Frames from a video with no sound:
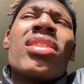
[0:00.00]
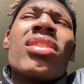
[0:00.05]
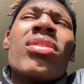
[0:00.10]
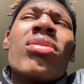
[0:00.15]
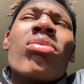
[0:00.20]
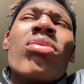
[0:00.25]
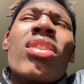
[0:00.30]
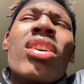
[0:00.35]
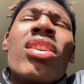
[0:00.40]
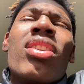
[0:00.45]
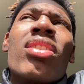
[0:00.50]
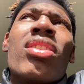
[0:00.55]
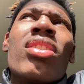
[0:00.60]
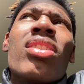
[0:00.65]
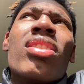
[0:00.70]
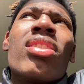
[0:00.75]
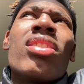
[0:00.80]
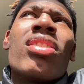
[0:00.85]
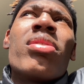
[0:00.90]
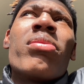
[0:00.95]
One
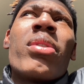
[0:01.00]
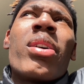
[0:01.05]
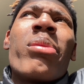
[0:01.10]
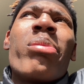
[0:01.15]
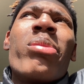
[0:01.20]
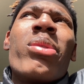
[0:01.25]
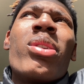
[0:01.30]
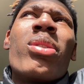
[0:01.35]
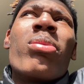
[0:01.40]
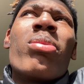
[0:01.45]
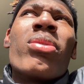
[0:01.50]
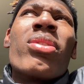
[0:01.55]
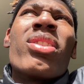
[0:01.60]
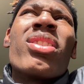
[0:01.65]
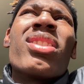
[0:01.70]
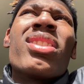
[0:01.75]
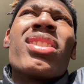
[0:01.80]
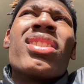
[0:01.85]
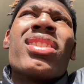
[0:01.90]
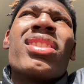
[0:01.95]
on my big
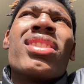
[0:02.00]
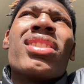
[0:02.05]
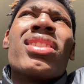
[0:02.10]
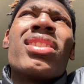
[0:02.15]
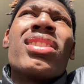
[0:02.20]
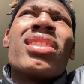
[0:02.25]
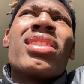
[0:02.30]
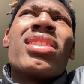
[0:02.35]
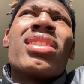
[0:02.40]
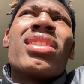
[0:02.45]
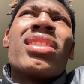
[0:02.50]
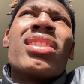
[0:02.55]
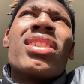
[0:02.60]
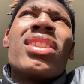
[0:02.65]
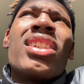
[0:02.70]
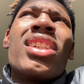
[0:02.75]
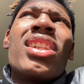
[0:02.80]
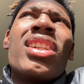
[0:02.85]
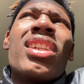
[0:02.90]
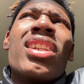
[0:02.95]
brother
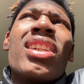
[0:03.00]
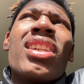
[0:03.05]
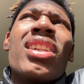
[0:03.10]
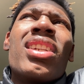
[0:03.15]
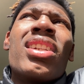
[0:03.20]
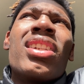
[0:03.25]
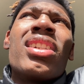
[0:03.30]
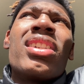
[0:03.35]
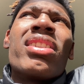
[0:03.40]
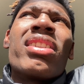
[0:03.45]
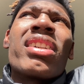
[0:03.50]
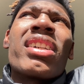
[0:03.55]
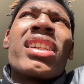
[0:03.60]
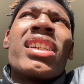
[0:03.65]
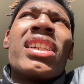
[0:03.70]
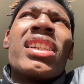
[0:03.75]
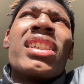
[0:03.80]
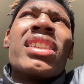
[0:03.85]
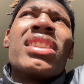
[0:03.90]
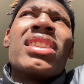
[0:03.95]
and
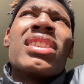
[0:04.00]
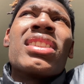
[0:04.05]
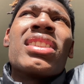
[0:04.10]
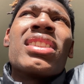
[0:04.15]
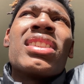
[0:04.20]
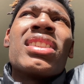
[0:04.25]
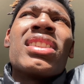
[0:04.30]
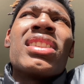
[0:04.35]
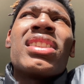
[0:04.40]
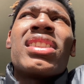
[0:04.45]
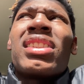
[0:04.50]
cousin.